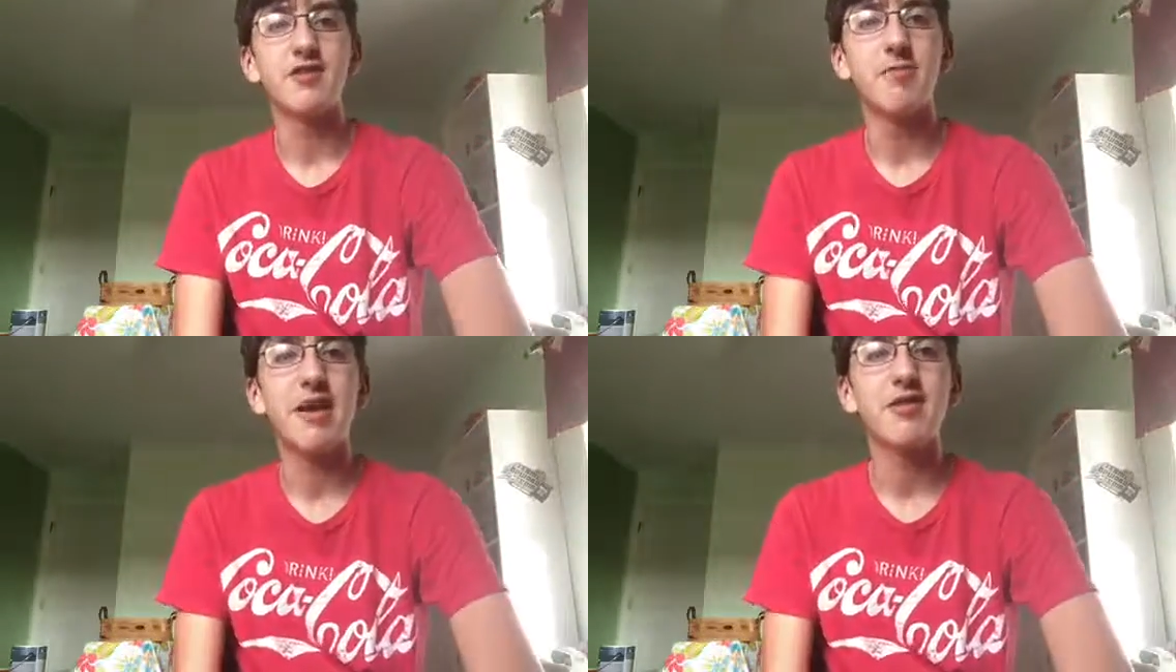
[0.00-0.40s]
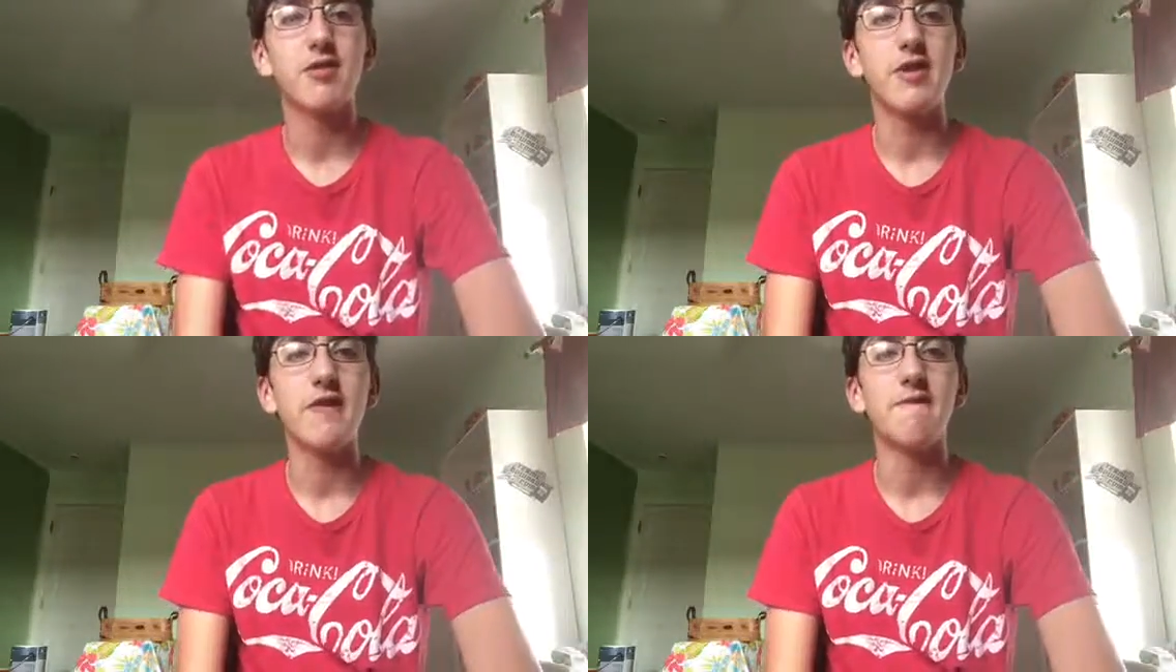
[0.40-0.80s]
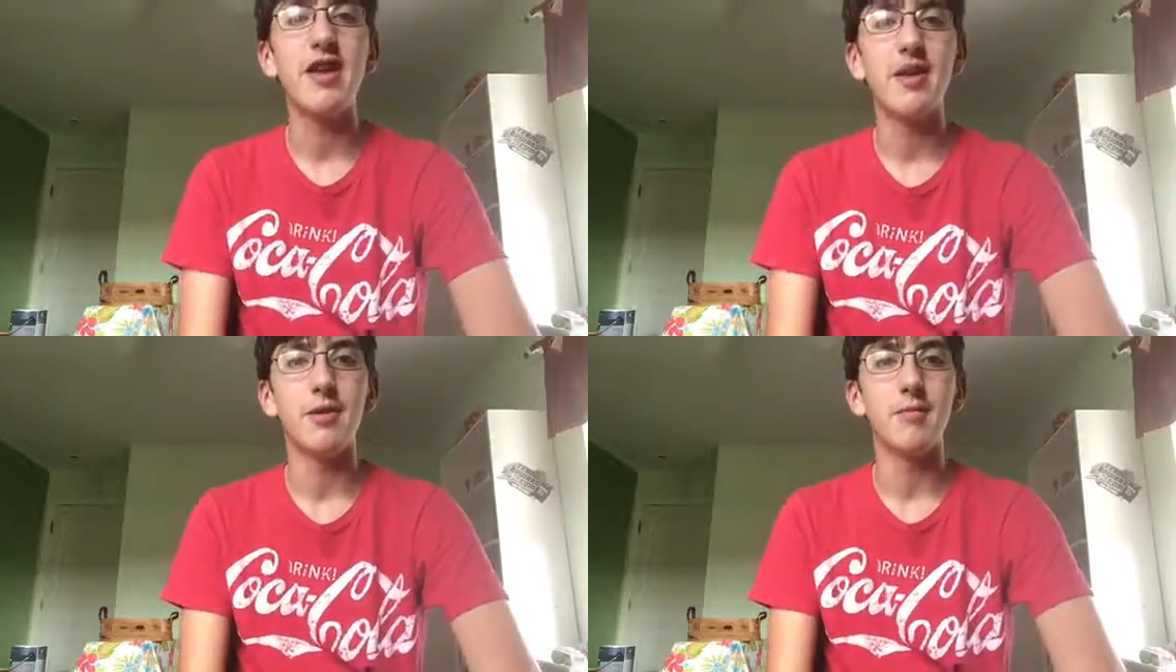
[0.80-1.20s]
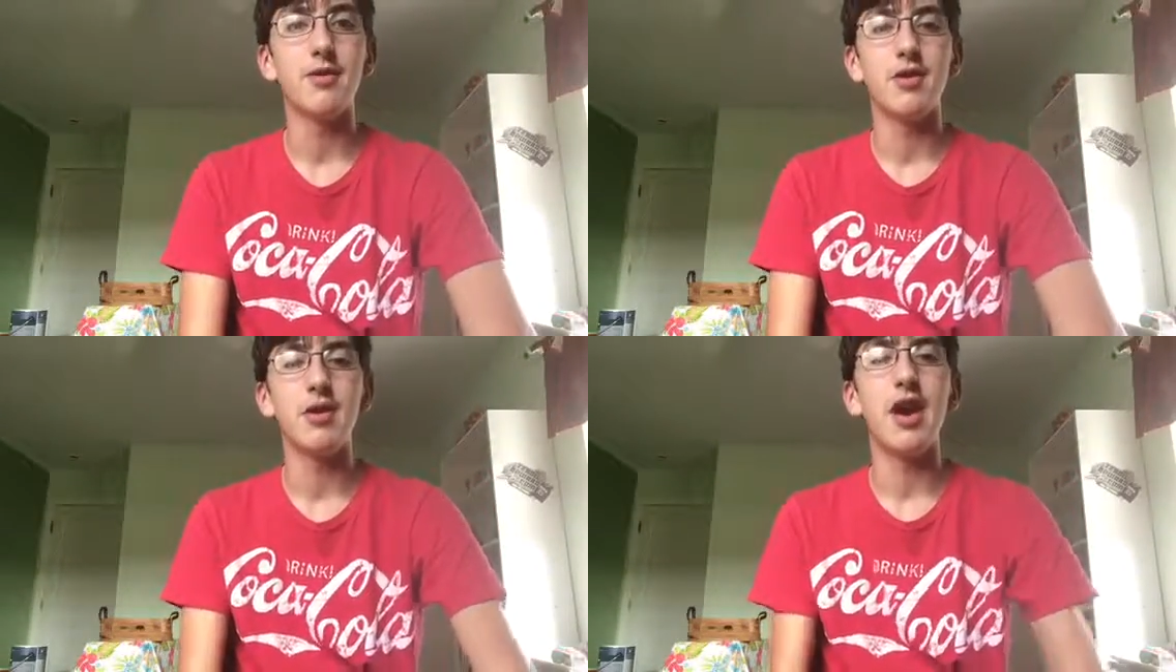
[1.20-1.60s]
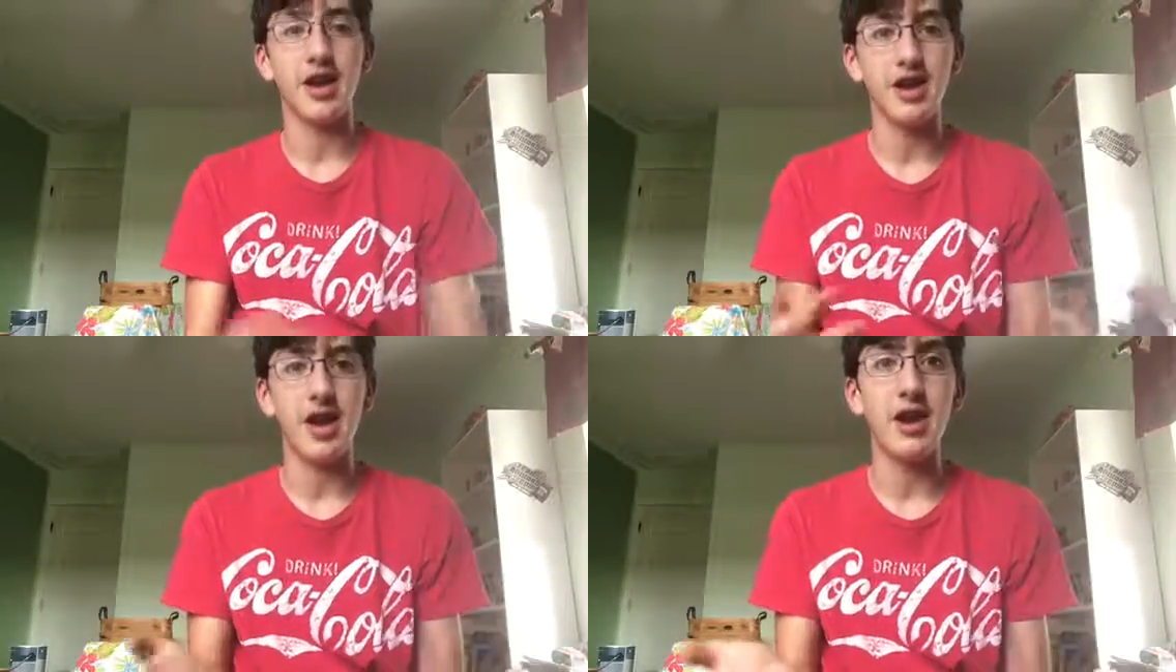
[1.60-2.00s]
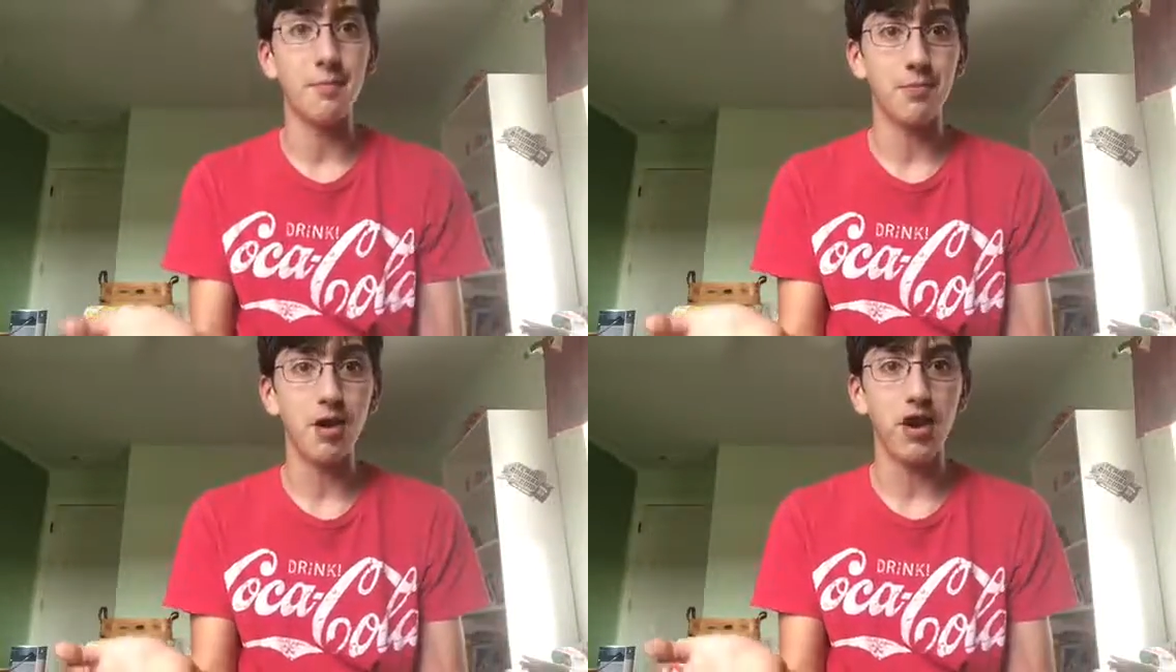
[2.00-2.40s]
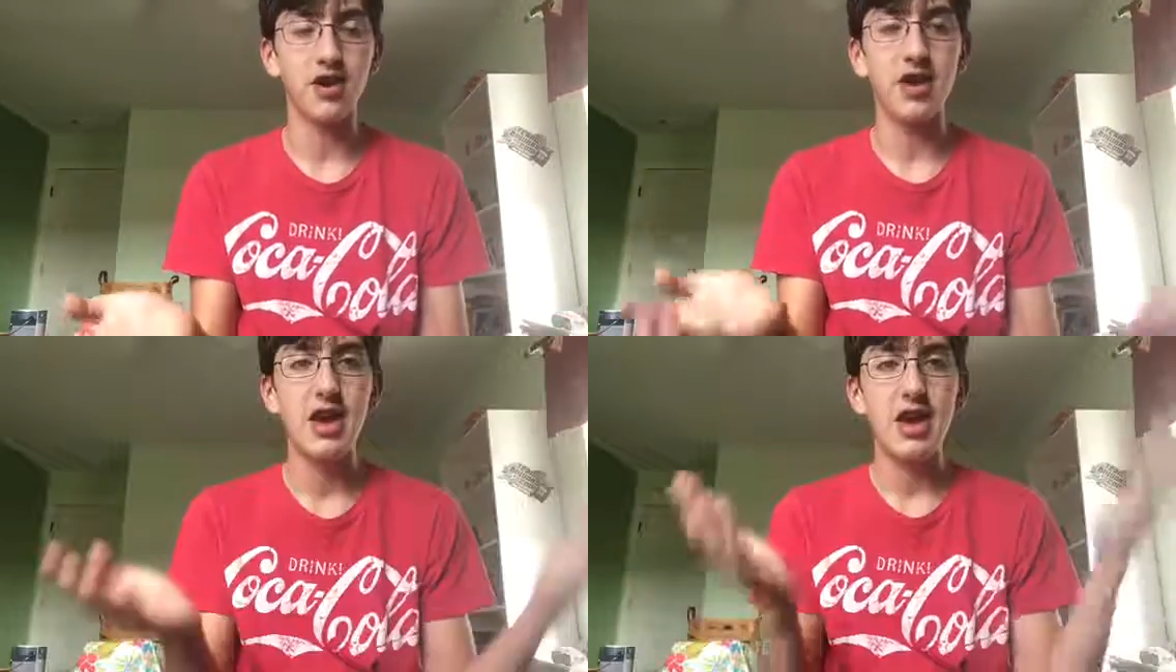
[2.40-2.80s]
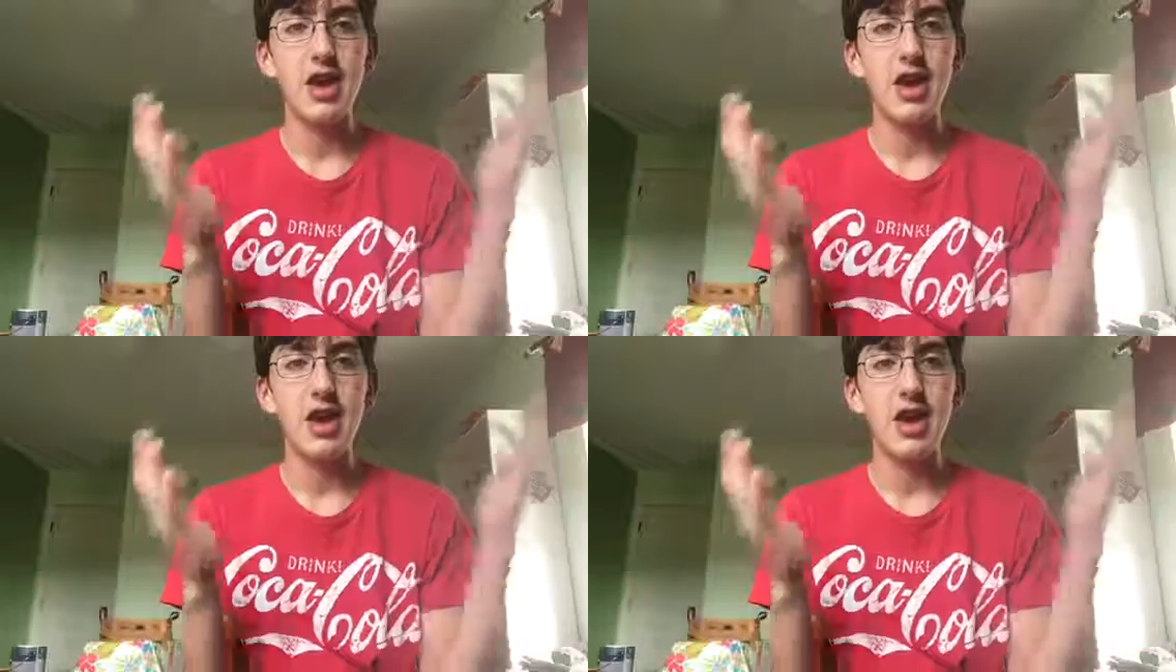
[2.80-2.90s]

So basically, Venom, aka Eddie Brock,